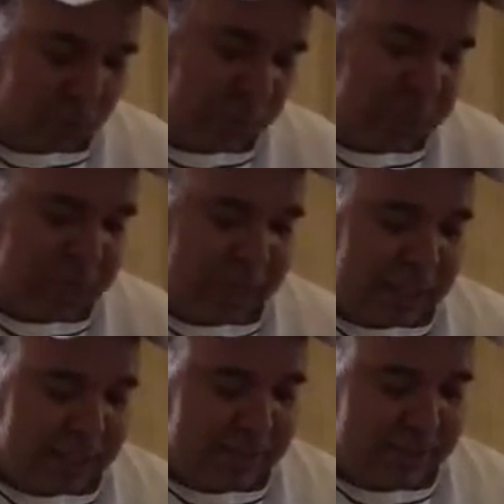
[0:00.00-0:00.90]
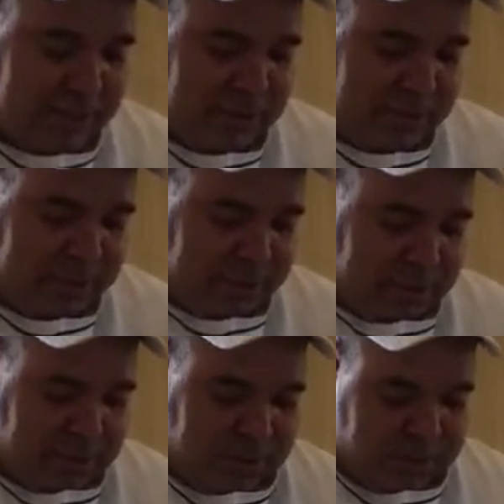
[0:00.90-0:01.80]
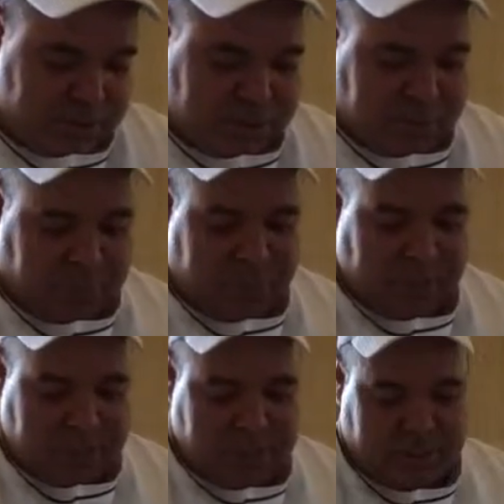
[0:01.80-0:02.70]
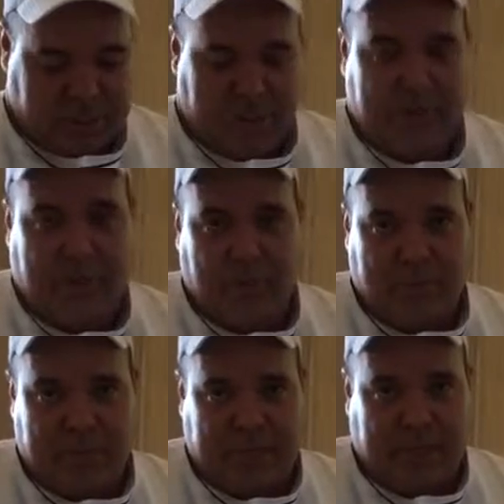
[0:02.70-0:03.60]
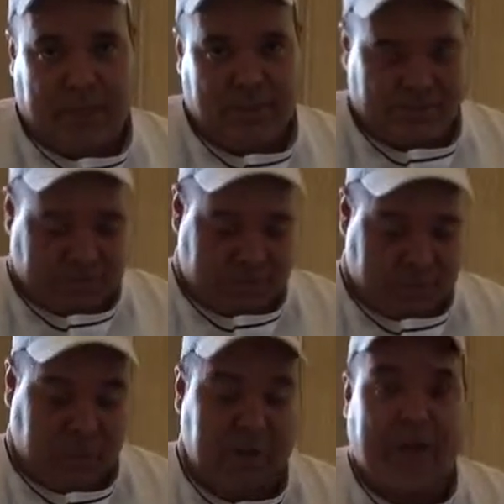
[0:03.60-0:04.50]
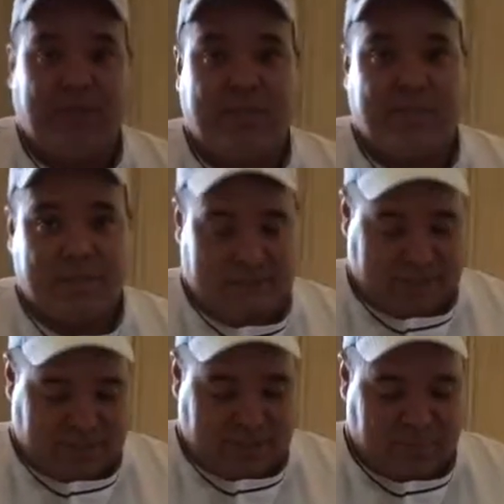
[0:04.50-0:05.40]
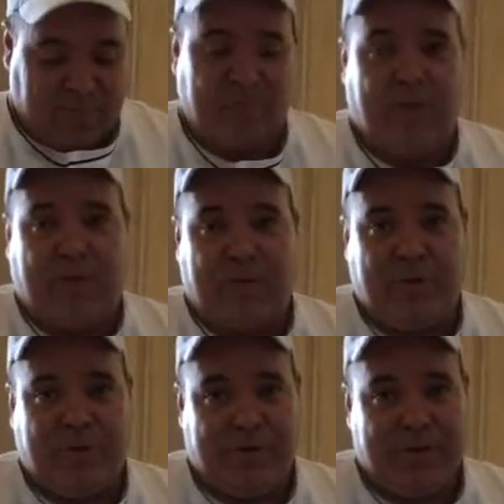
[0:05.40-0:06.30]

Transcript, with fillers: green salad. You see pretty much everything we sent in. It's pretty nice, very flavor.